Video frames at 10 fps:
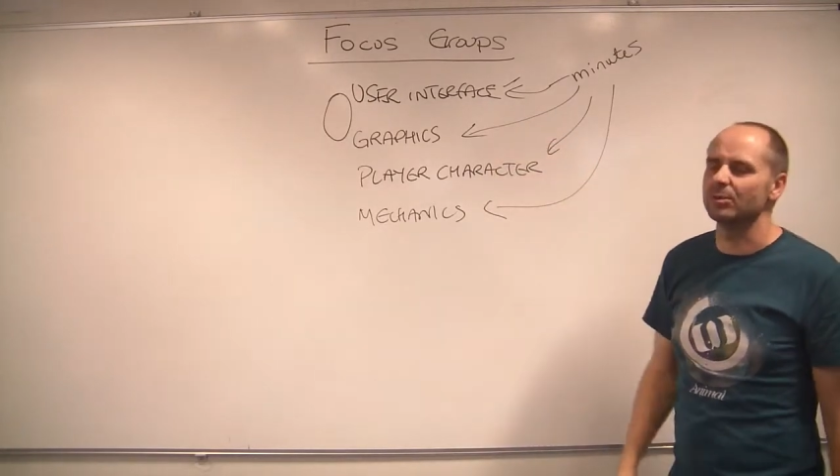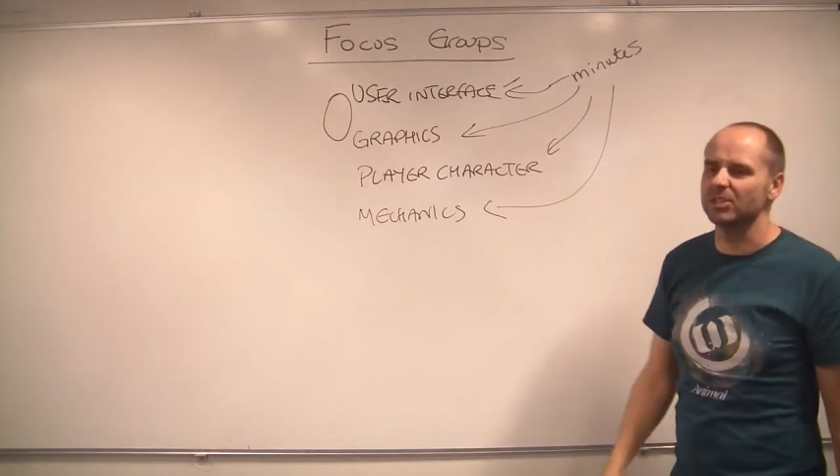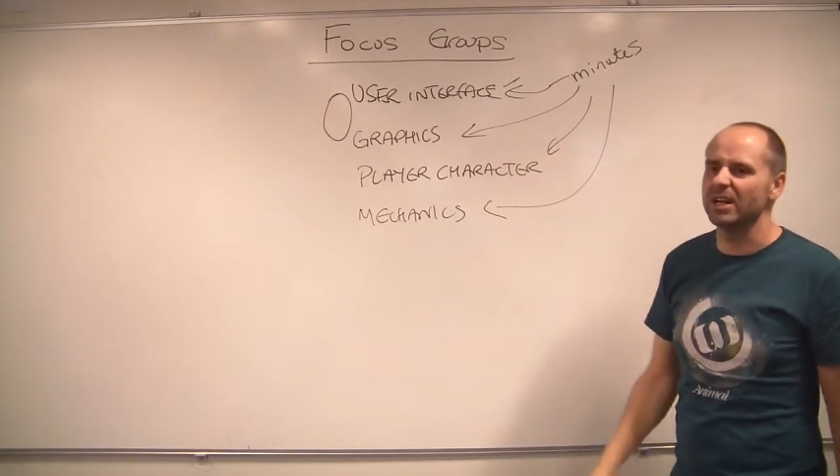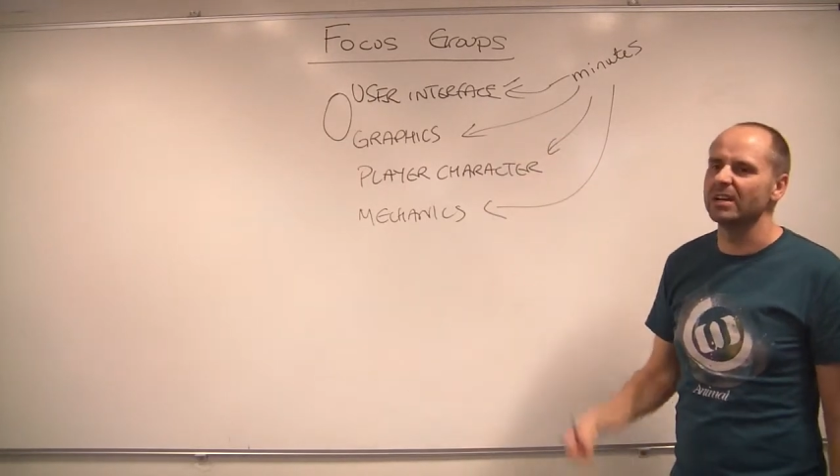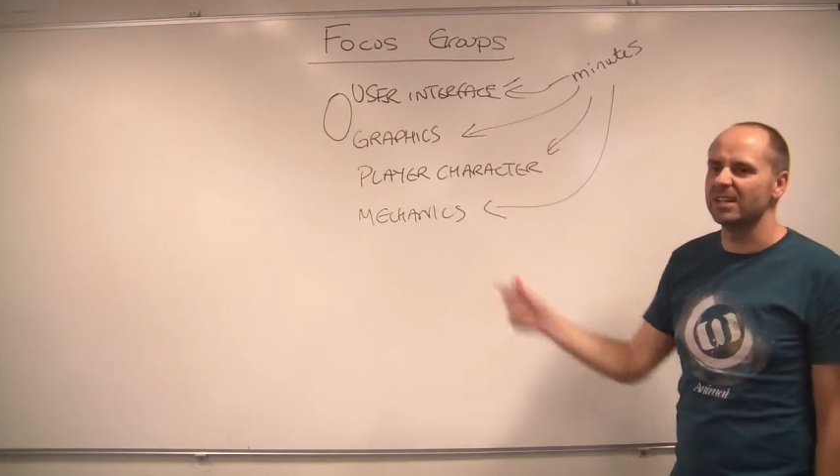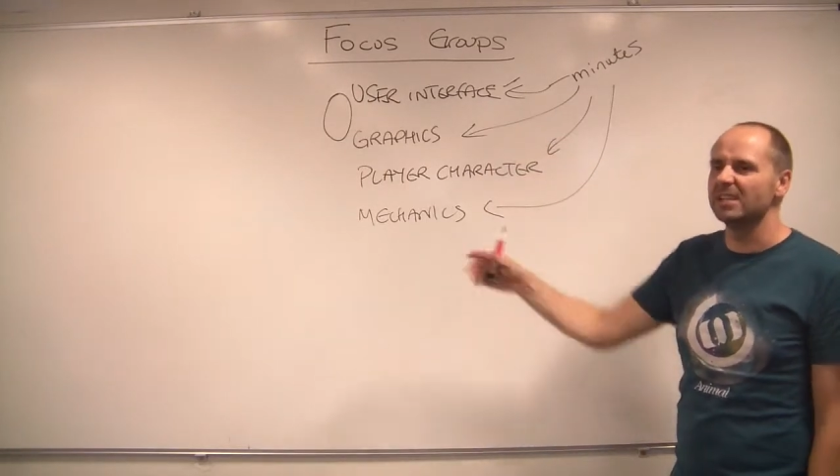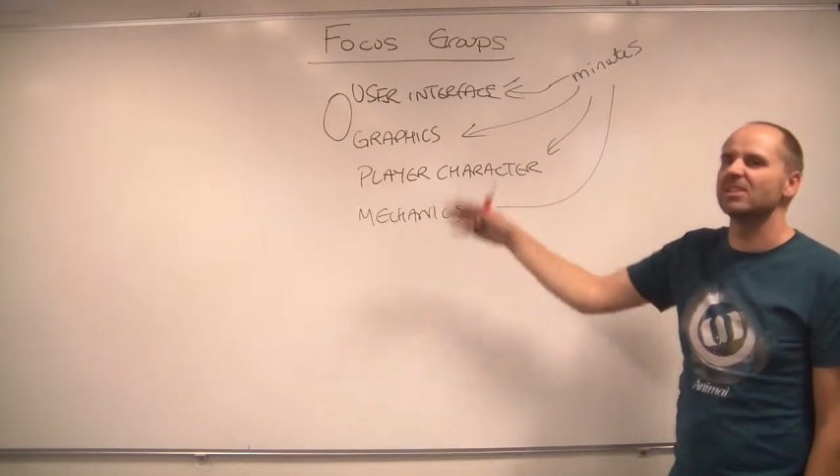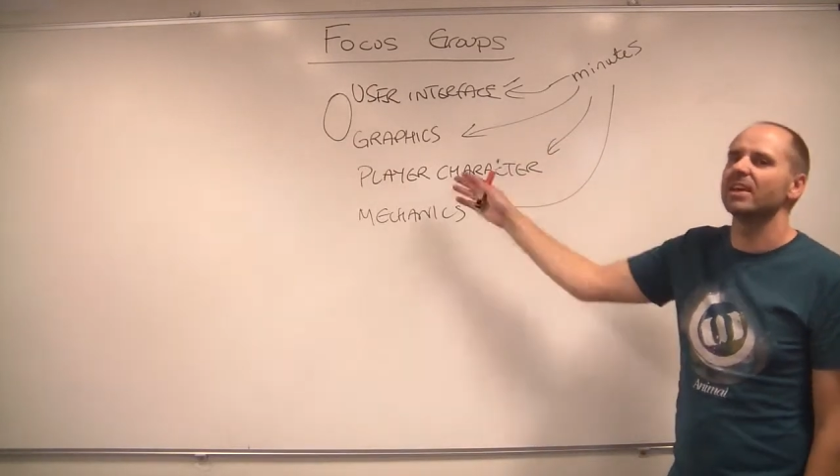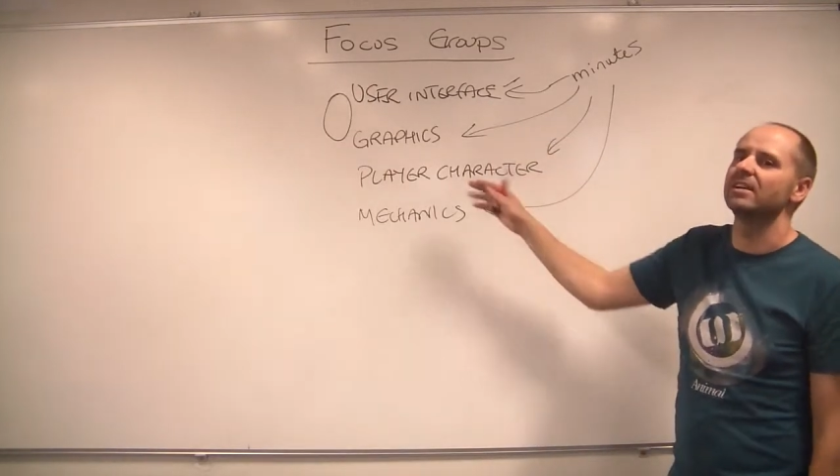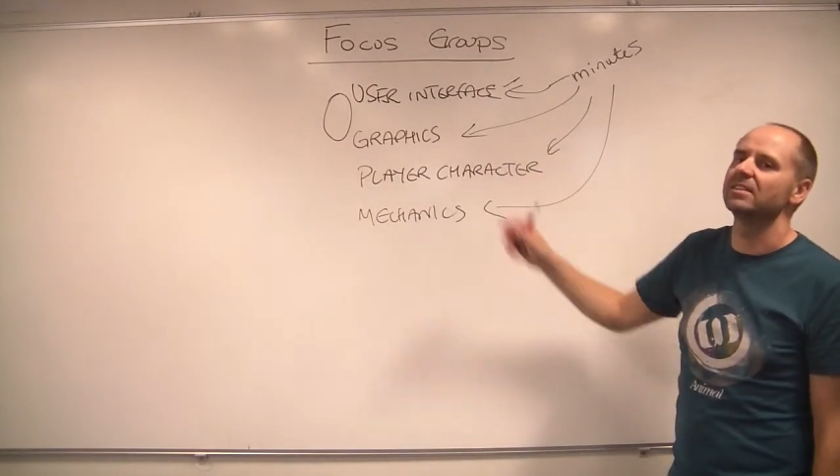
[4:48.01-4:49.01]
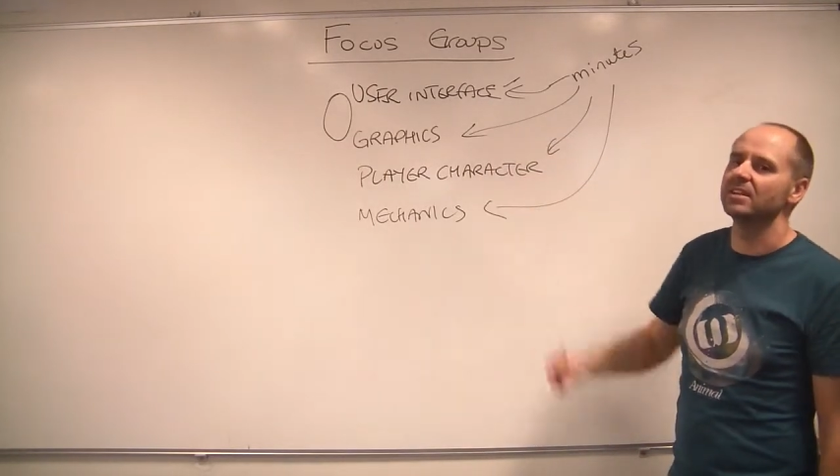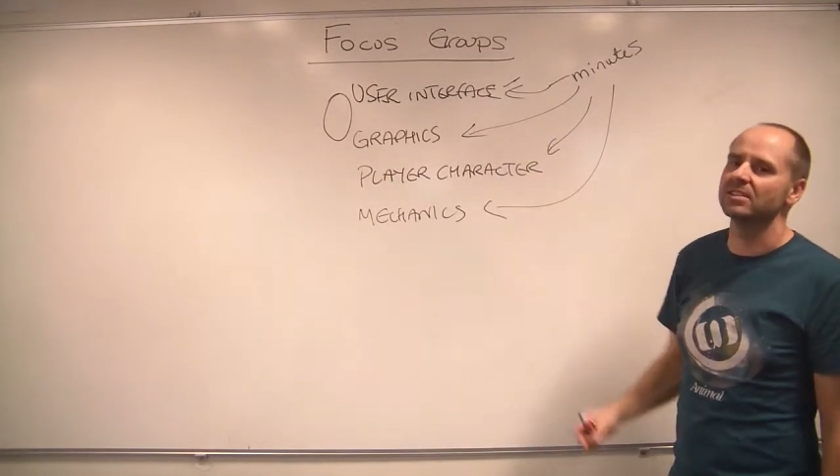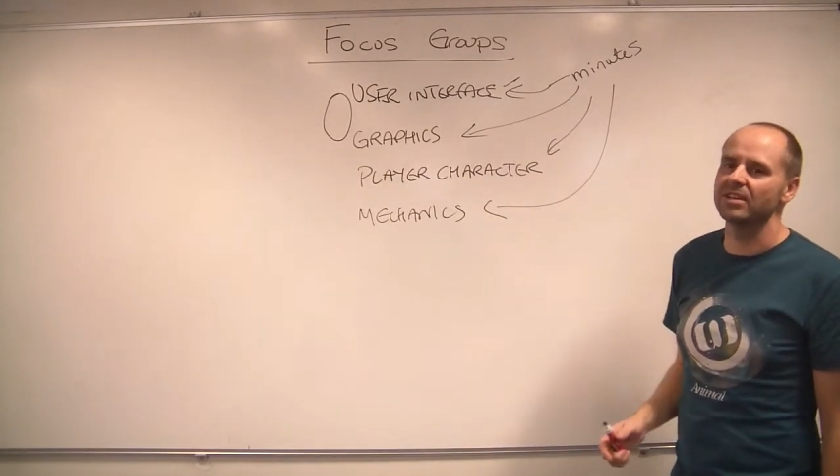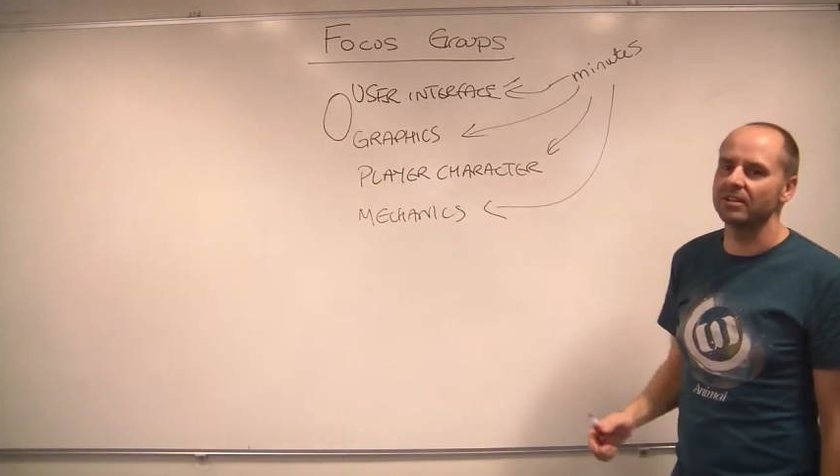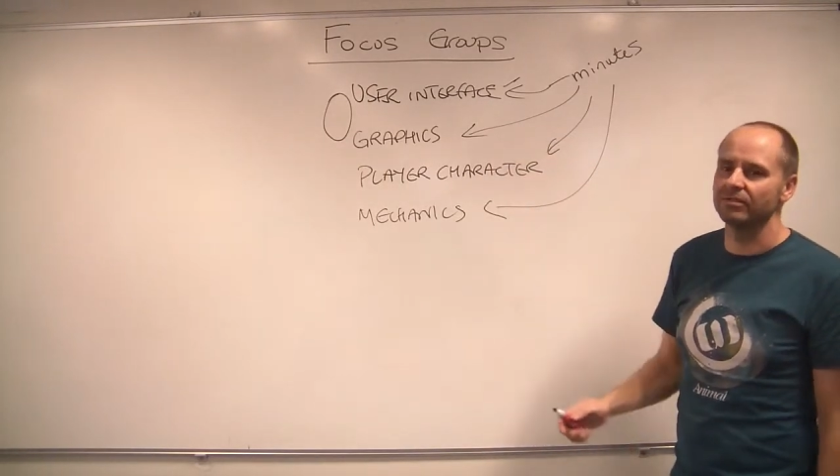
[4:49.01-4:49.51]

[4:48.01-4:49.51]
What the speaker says: that were said, these are the ideas to take